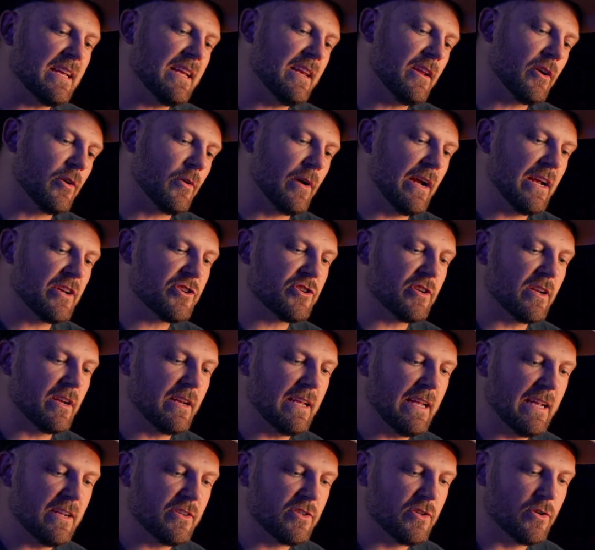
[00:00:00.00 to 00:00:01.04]
integration
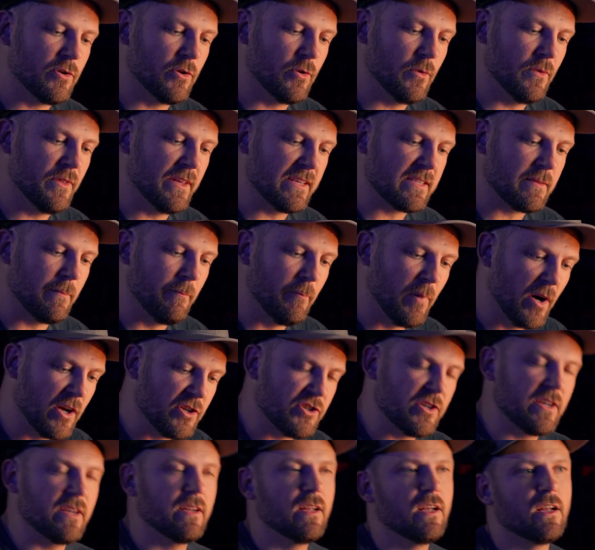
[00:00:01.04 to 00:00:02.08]
into this
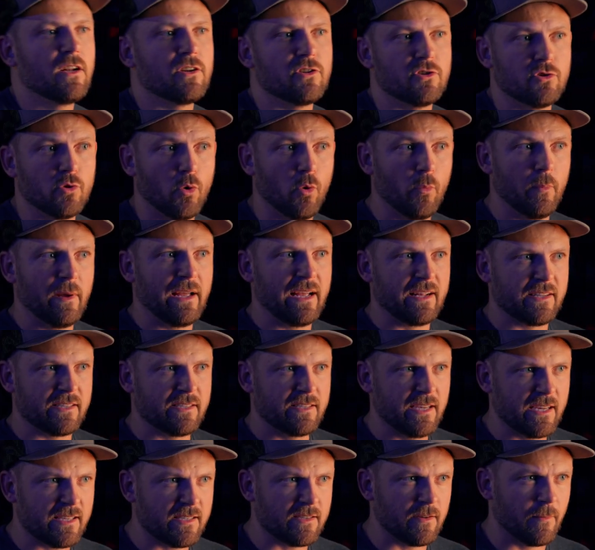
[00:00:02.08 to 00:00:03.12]
budget dual band
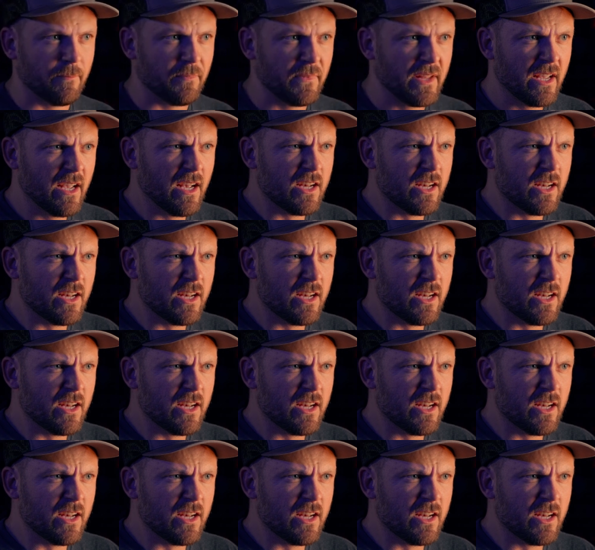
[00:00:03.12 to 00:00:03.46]
system.